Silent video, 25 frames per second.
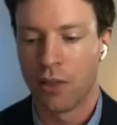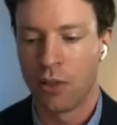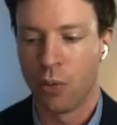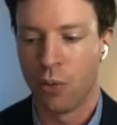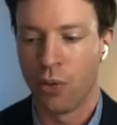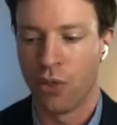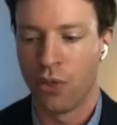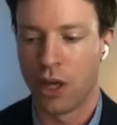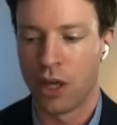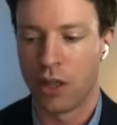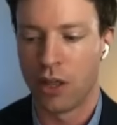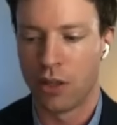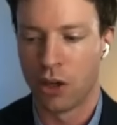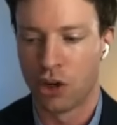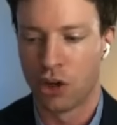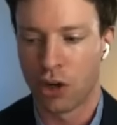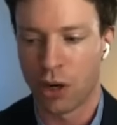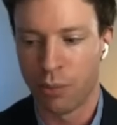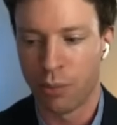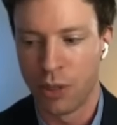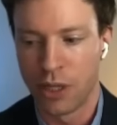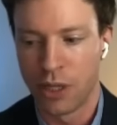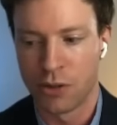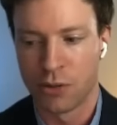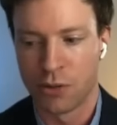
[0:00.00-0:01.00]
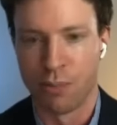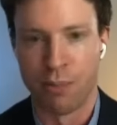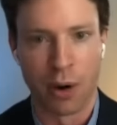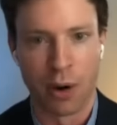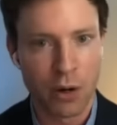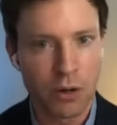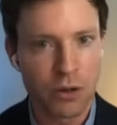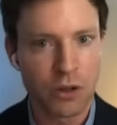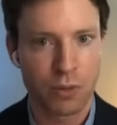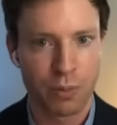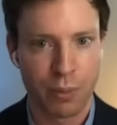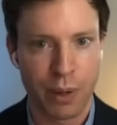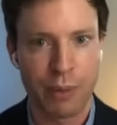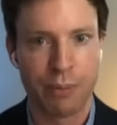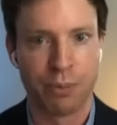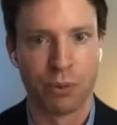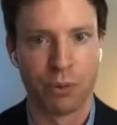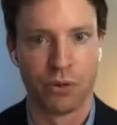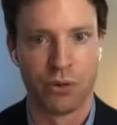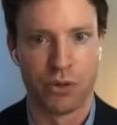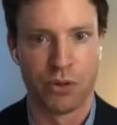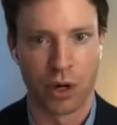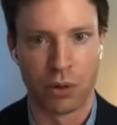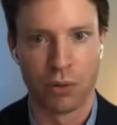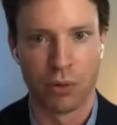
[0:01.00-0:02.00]
The trouble is most people
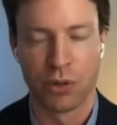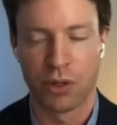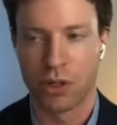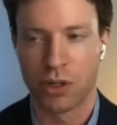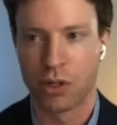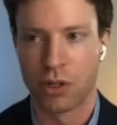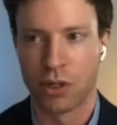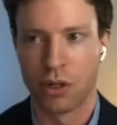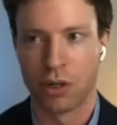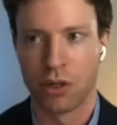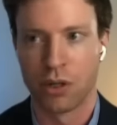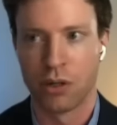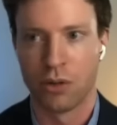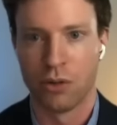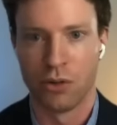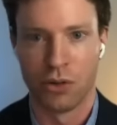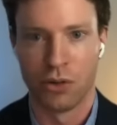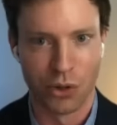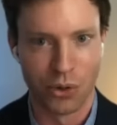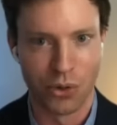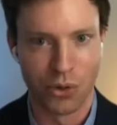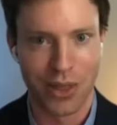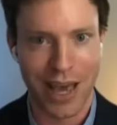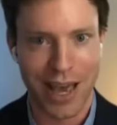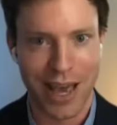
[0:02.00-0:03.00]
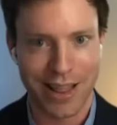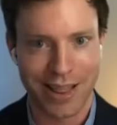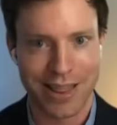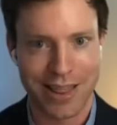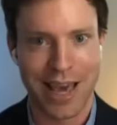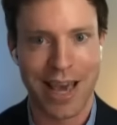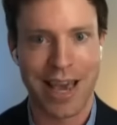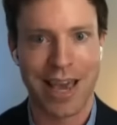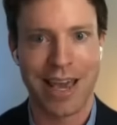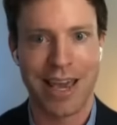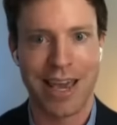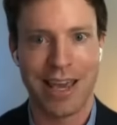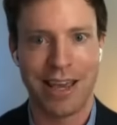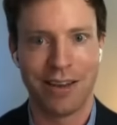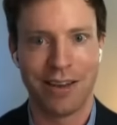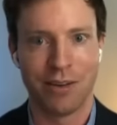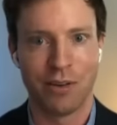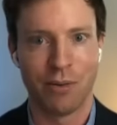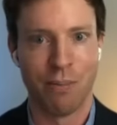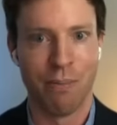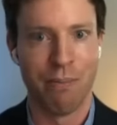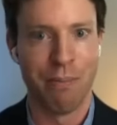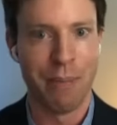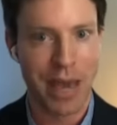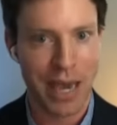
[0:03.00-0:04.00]
don't do that. They
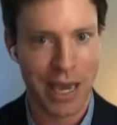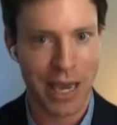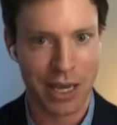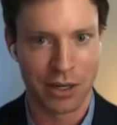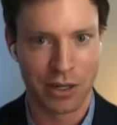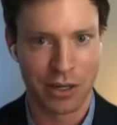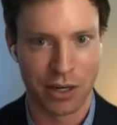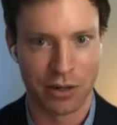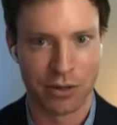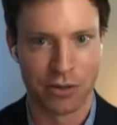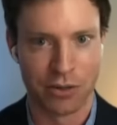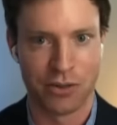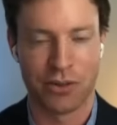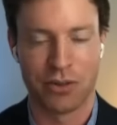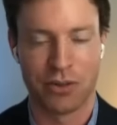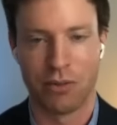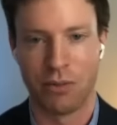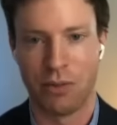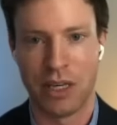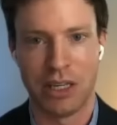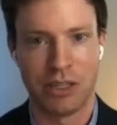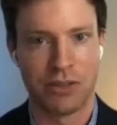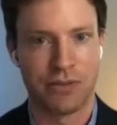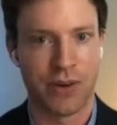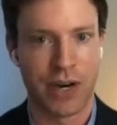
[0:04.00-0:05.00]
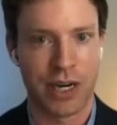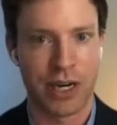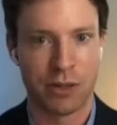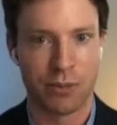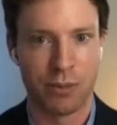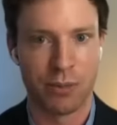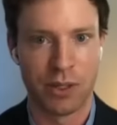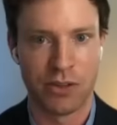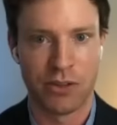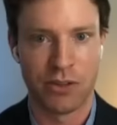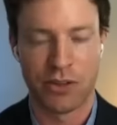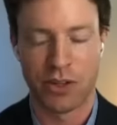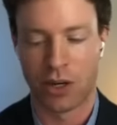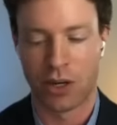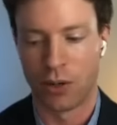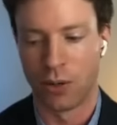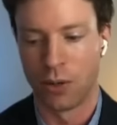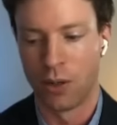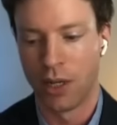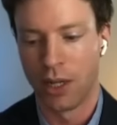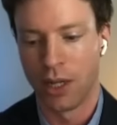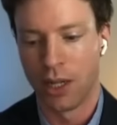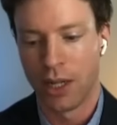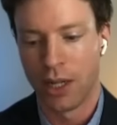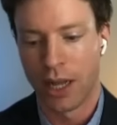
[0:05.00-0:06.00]
mega dose these vitamins. So
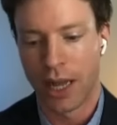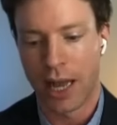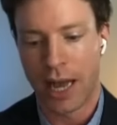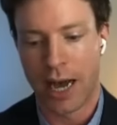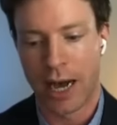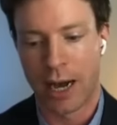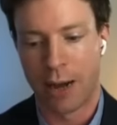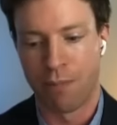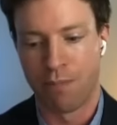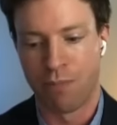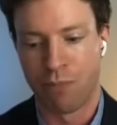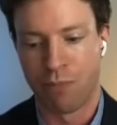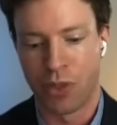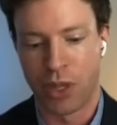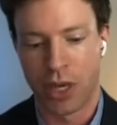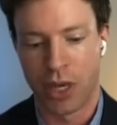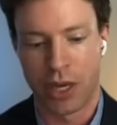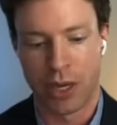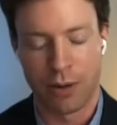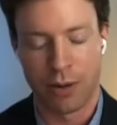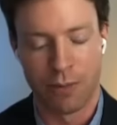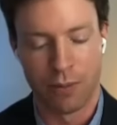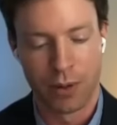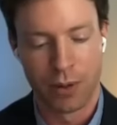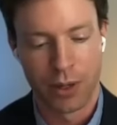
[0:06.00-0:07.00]
the